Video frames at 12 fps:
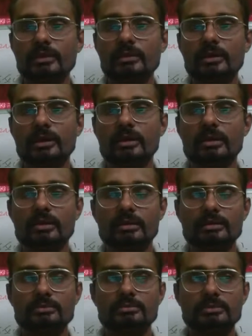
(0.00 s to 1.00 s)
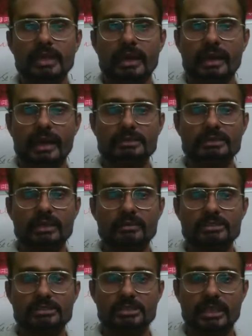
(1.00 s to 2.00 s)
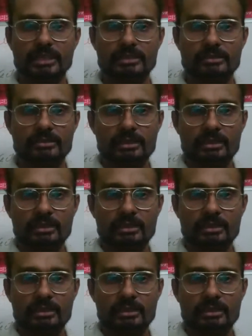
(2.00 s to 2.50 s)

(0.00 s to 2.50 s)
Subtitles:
yeah, as I was saying,